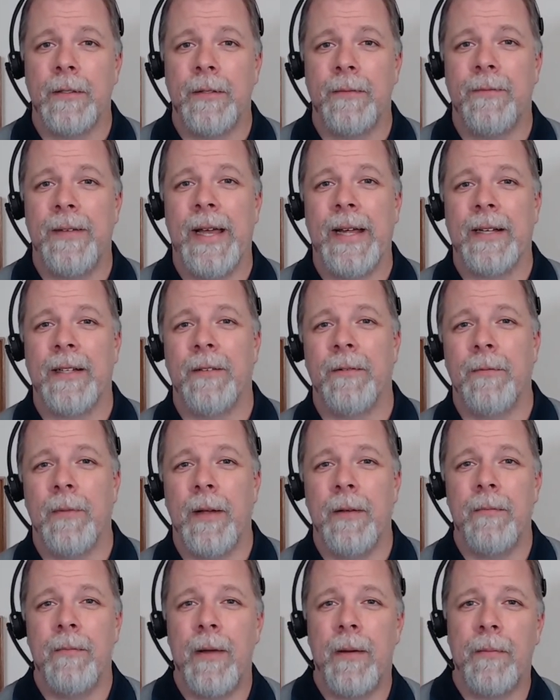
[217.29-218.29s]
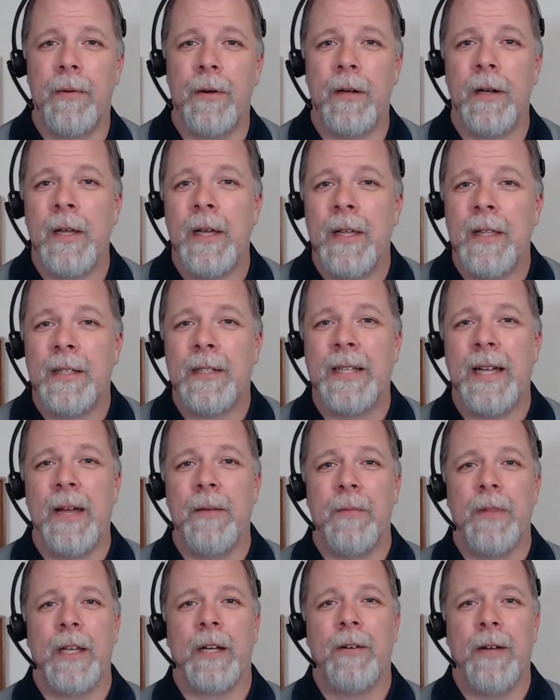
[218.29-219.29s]
In fact, you might remember the time
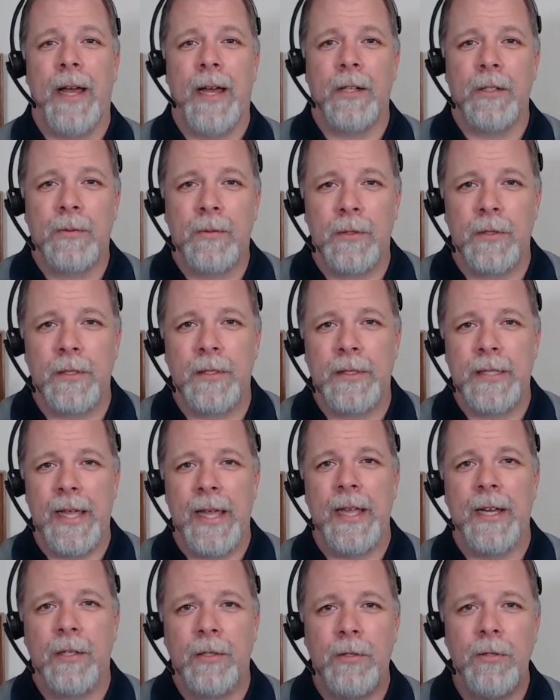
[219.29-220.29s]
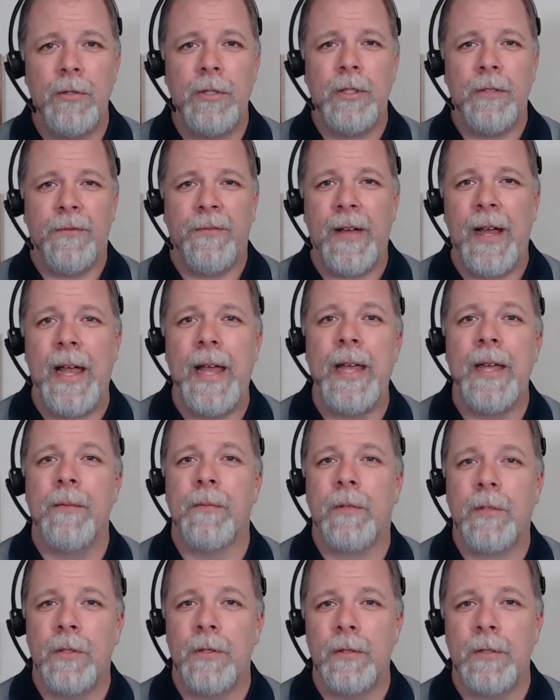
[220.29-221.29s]
when the crowds were saying, "Crucify him,
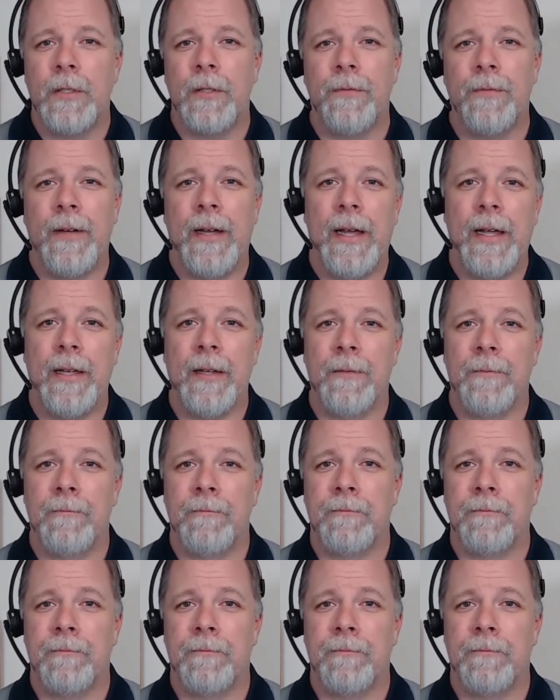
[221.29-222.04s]
crucify him."